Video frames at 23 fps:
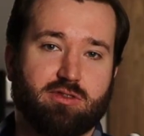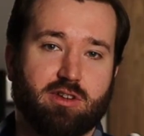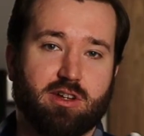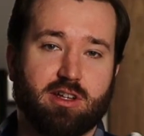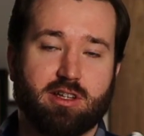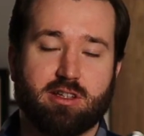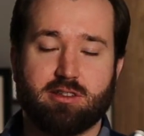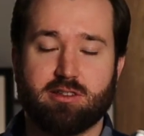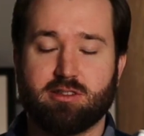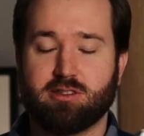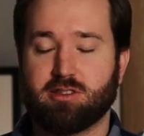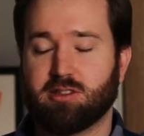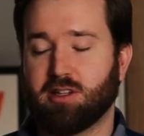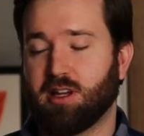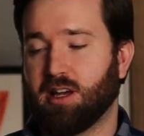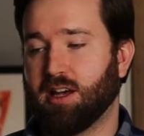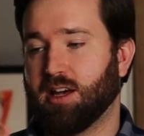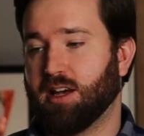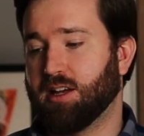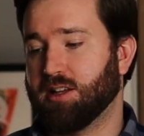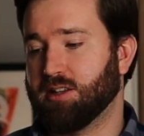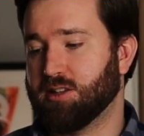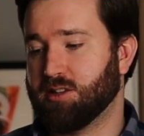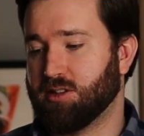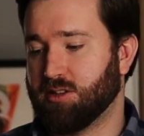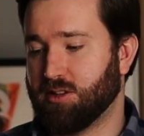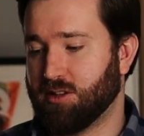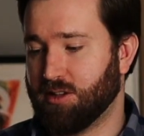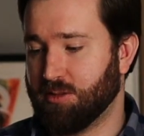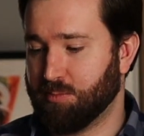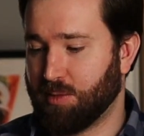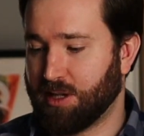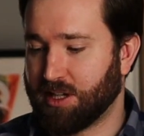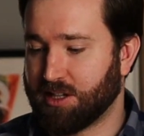funds,
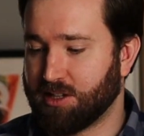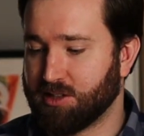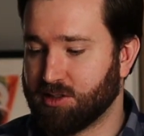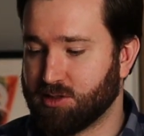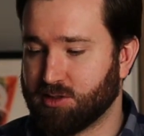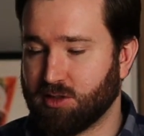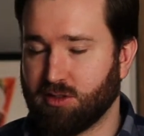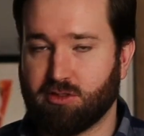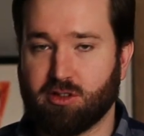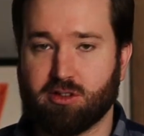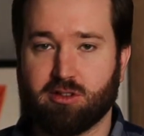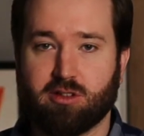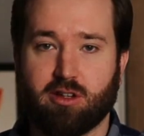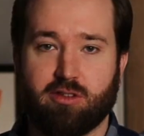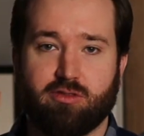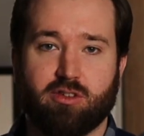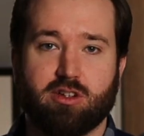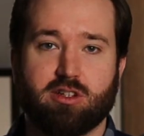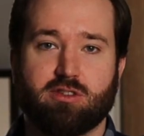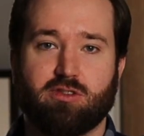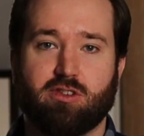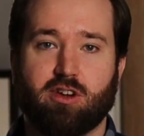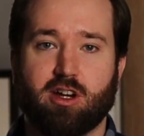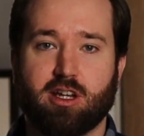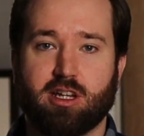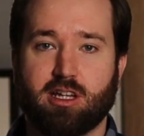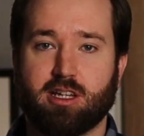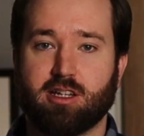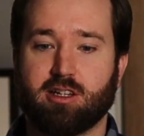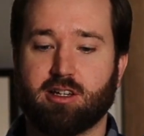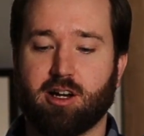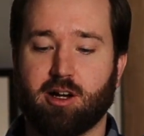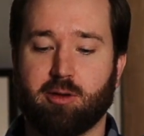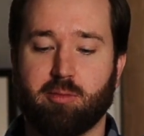making sure you've got diversified
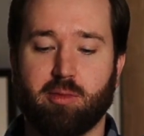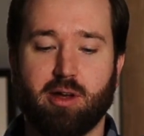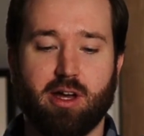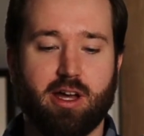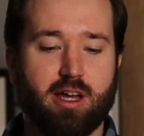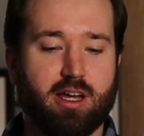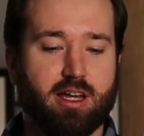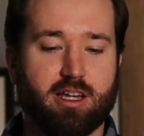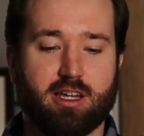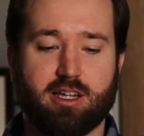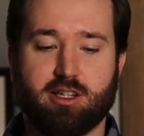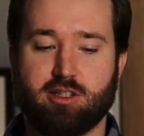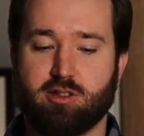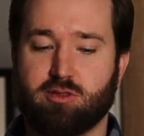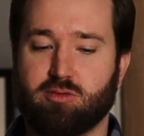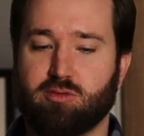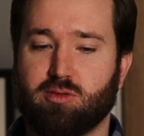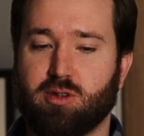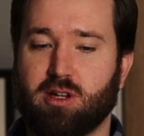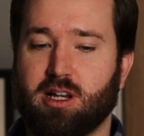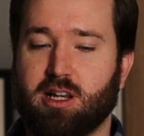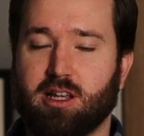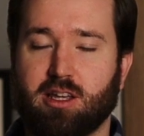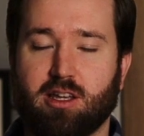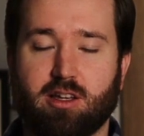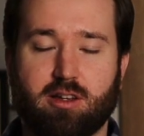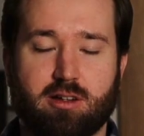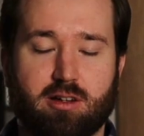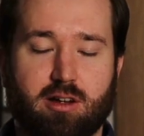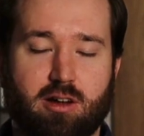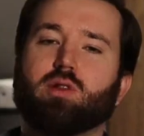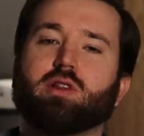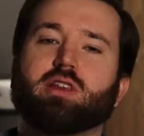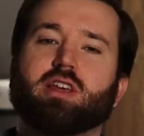income is
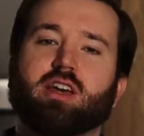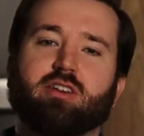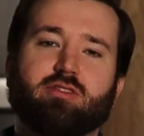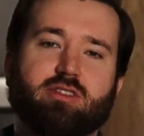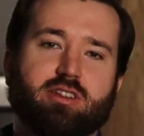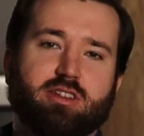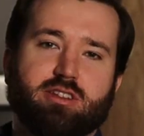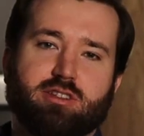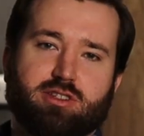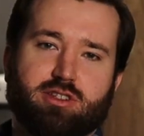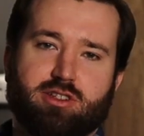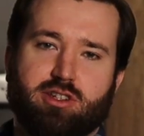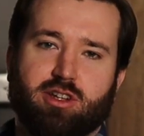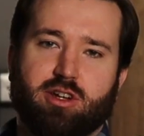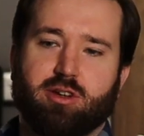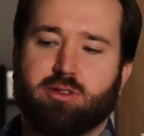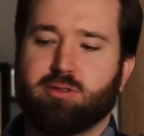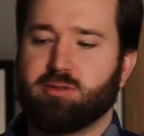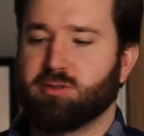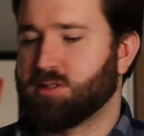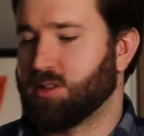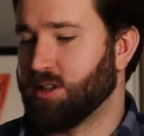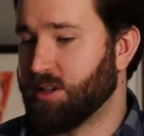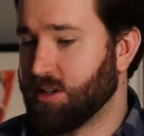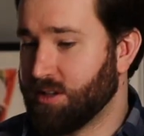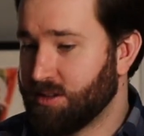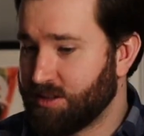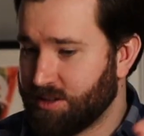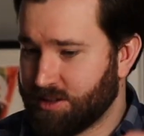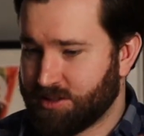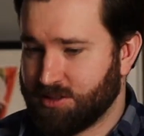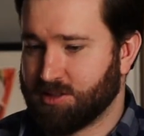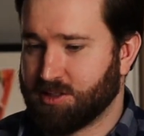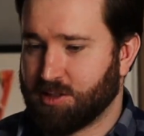really, all the evidence shows that
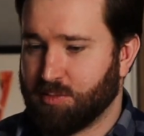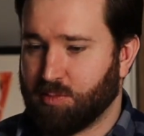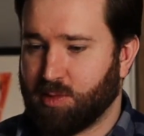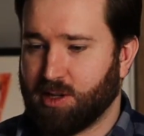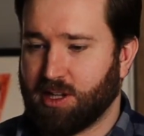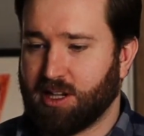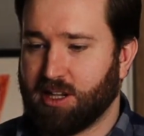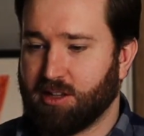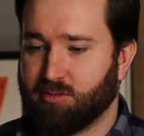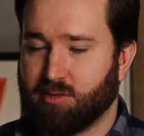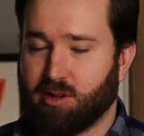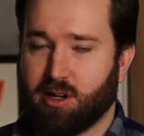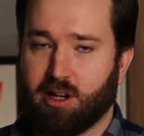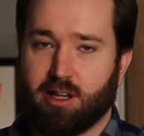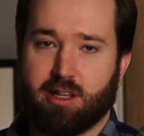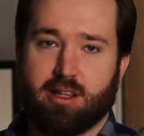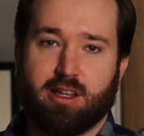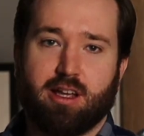this is completely right.